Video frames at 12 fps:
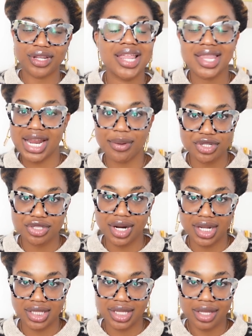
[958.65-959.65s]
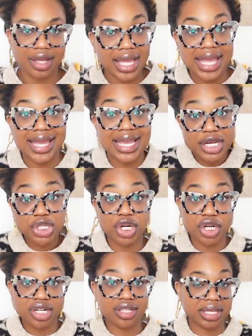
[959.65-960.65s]
And then I was struggling
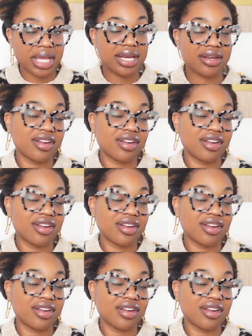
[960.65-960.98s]
internally.